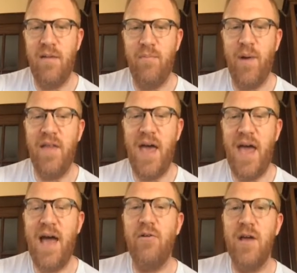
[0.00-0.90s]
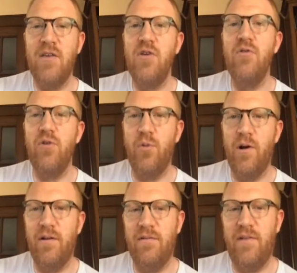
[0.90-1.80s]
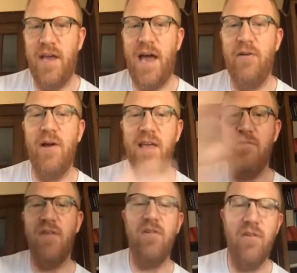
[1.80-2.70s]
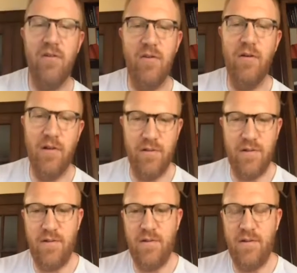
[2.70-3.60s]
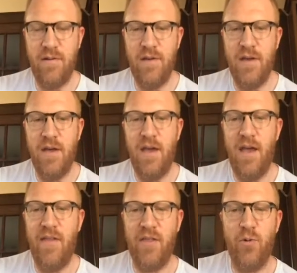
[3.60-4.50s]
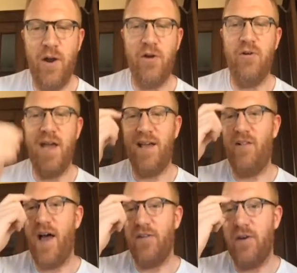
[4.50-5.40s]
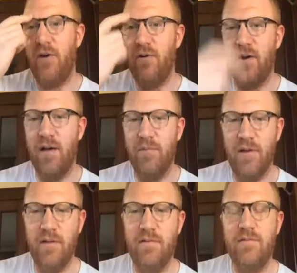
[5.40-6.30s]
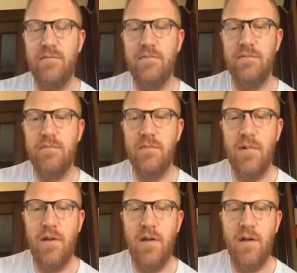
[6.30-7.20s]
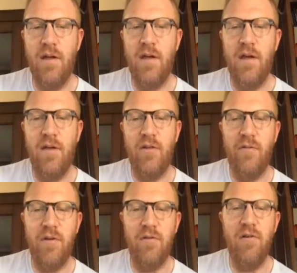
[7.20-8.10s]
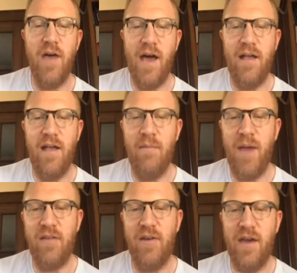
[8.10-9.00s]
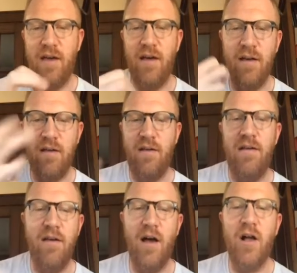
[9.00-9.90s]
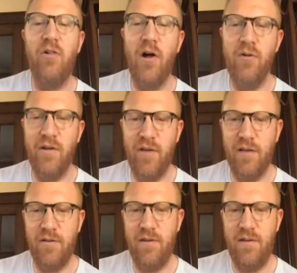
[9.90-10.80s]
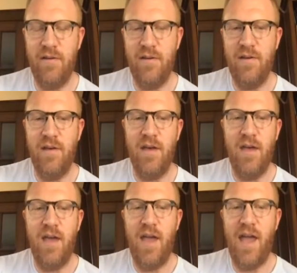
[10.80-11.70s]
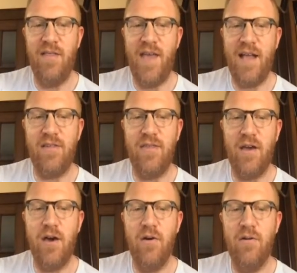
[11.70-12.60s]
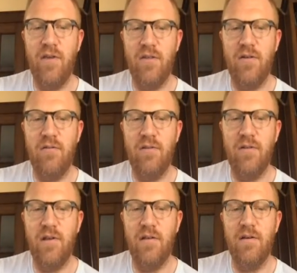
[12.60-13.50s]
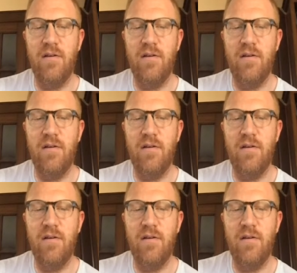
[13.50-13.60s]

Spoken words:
By that, how do I use one? How do I give this to students? And that's where a create class code comes in. So if you do that, it makes a clone of it. And that's the code that students need.